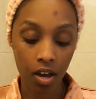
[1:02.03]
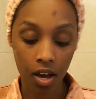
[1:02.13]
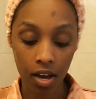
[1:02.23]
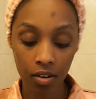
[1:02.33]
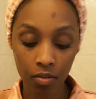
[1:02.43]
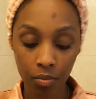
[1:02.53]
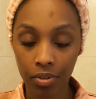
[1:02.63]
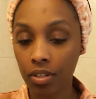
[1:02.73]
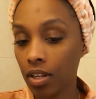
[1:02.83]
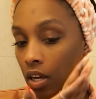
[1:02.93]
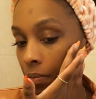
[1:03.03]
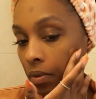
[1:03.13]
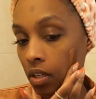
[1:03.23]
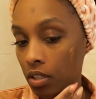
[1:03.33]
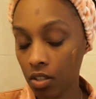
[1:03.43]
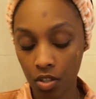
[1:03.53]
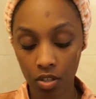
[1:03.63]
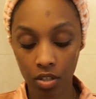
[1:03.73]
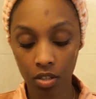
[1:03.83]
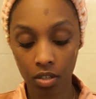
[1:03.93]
I don't put that much